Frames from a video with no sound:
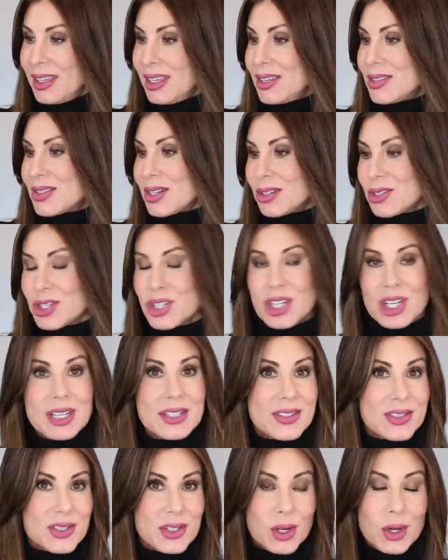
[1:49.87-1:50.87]
These are
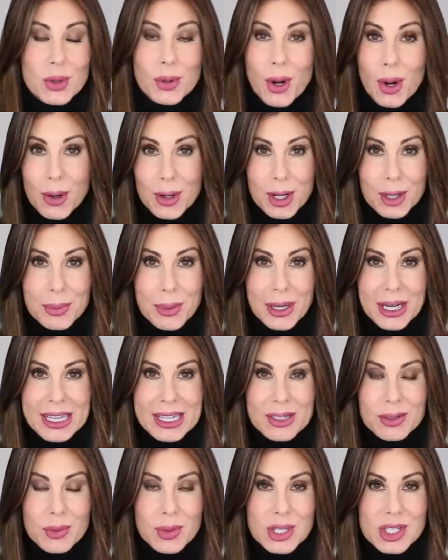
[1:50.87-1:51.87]
just Kroger
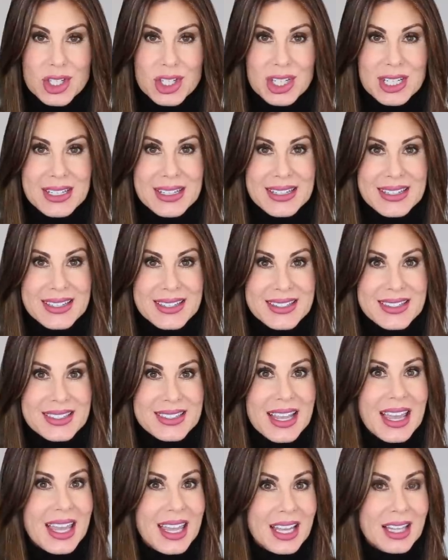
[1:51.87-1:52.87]
brand, which
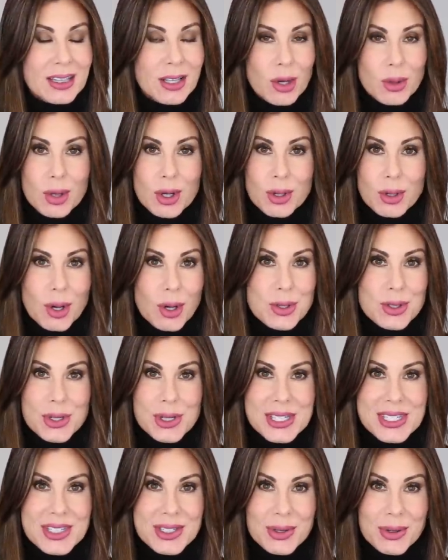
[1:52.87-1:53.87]
is a local
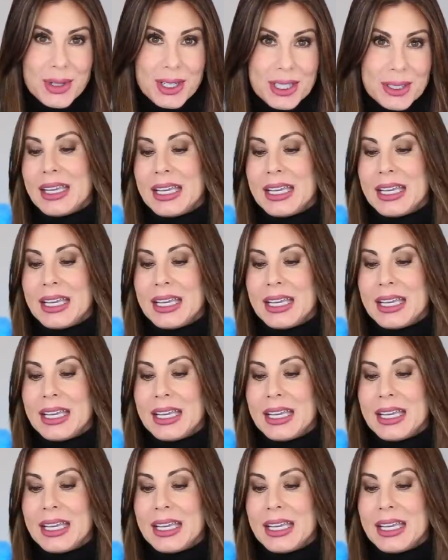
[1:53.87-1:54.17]
grocery store.